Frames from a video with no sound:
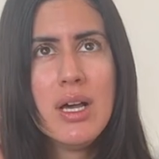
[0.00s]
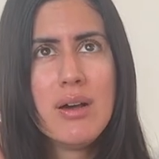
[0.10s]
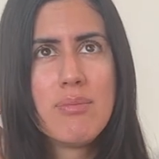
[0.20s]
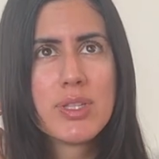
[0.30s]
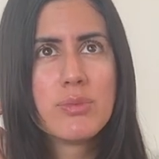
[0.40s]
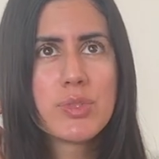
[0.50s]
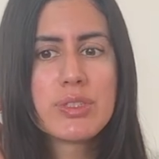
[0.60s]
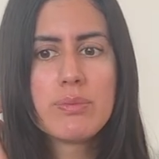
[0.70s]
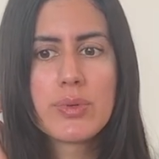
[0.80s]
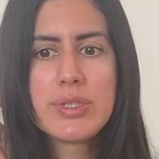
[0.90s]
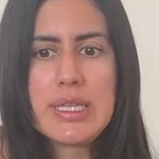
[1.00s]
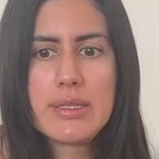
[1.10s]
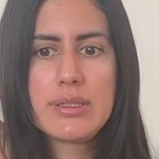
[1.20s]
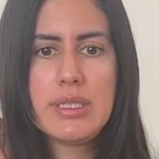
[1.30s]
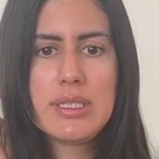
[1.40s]
But the most
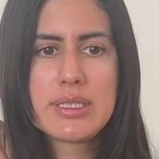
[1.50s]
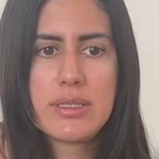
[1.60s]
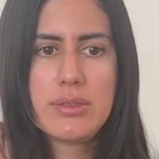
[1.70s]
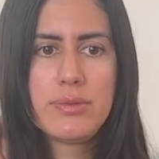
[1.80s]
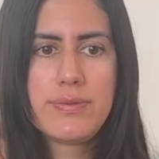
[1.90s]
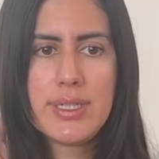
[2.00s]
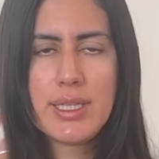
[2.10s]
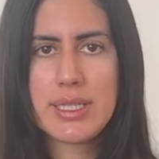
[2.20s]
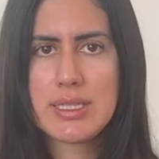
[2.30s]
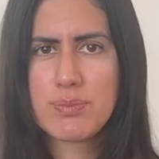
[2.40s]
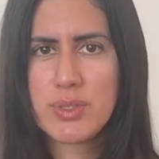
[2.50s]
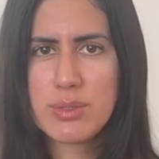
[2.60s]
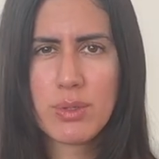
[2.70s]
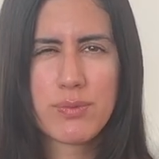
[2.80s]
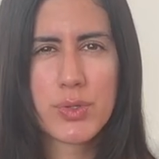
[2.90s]
important is that you feel like it's
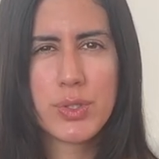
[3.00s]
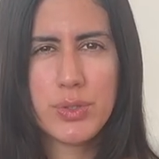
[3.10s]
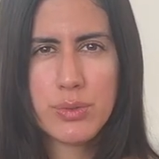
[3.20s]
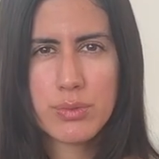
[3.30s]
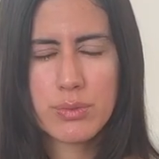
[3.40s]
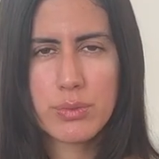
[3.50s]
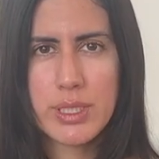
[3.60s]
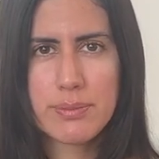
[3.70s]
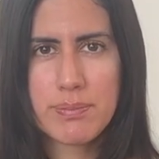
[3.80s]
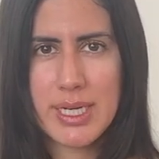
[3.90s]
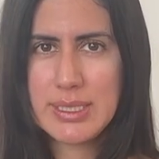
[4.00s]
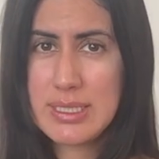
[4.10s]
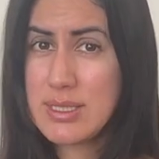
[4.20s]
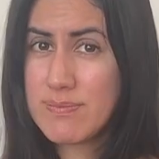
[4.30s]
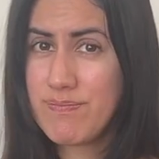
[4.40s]
possible for you with
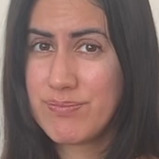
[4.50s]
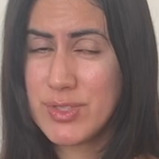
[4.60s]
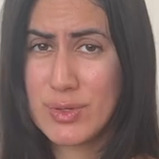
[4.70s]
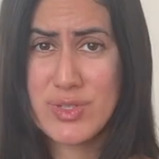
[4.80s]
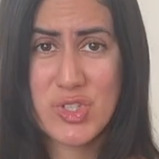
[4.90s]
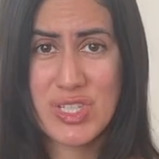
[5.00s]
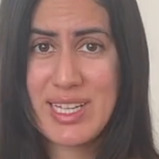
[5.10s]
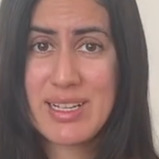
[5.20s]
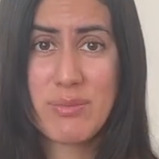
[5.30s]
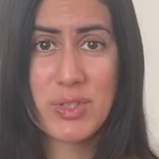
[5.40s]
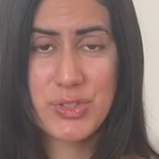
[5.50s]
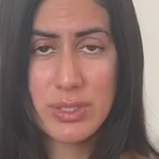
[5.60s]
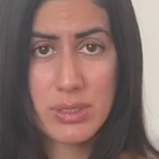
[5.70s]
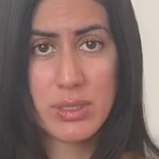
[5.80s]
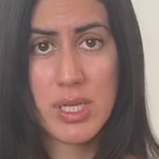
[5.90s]
practice. So it's just like a
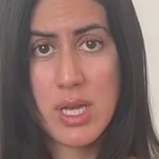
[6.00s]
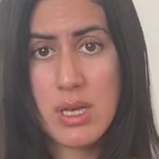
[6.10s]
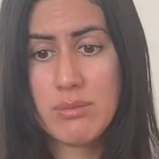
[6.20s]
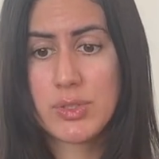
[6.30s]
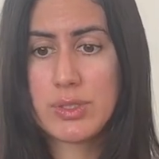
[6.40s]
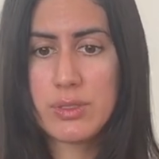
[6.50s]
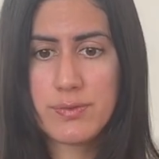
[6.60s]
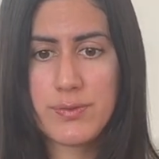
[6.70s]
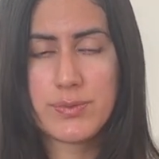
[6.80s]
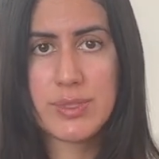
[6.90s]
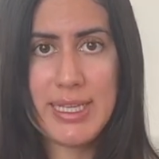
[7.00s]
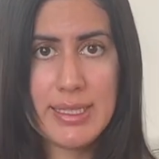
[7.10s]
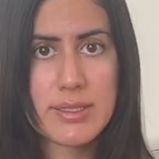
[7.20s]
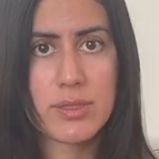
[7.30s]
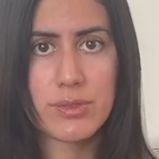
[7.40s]
muscle, muscle of telling
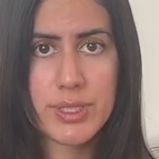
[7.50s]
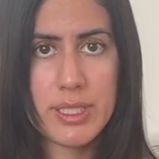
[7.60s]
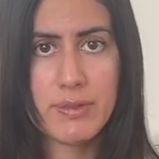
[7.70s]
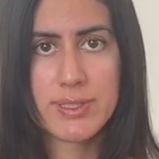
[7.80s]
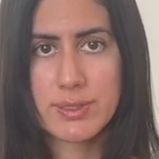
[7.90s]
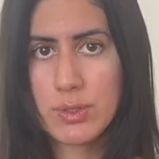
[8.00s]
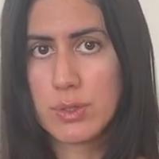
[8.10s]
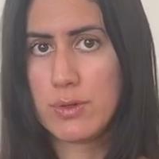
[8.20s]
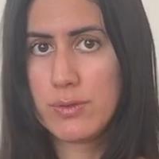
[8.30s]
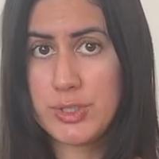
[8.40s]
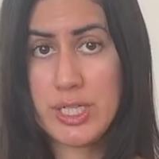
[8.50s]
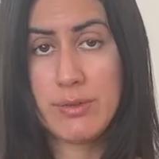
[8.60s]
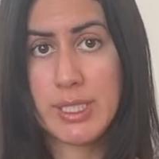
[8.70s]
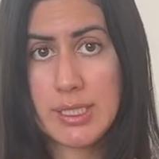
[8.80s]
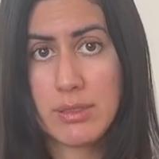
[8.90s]
stories, of,
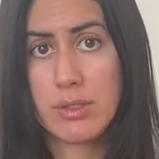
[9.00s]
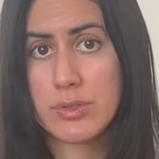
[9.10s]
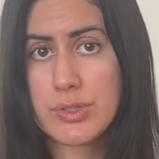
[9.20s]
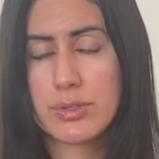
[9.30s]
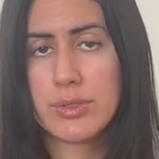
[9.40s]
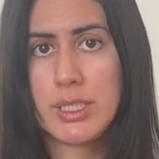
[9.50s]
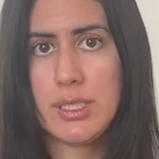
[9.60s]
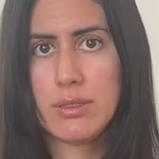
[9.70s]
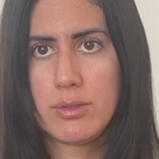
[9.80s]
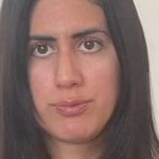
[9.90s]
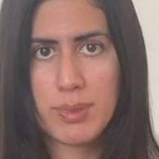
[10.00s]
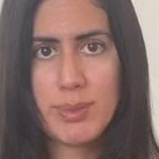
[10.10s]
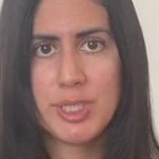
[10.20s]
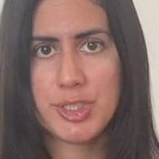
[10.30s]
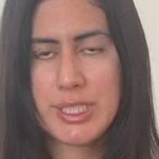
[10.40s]
sharing your story, of
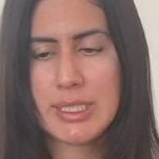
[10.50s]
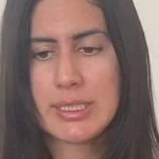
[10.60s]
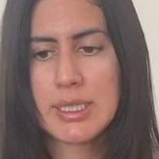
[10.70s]
publishing,